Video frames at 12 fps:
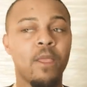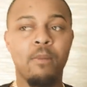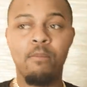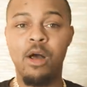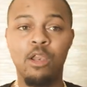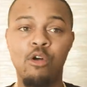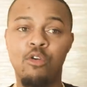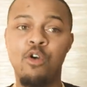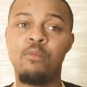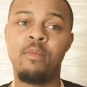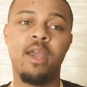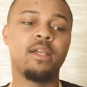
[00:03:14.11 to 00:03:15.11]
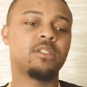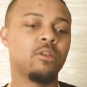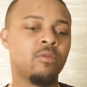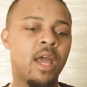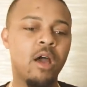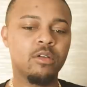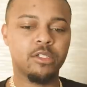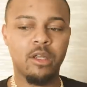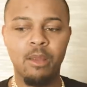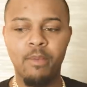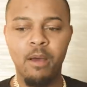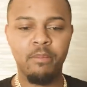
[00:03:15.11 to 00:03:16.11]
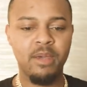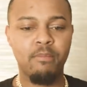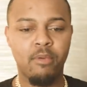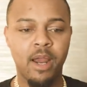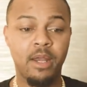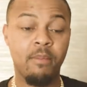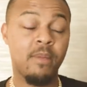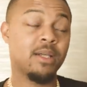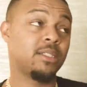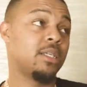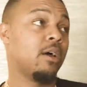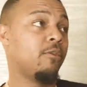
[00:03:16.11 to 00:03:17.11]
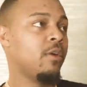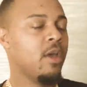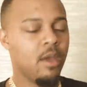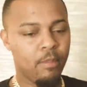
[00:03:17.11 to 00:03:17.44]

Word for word: My logo made, so now it's all about me branding myself.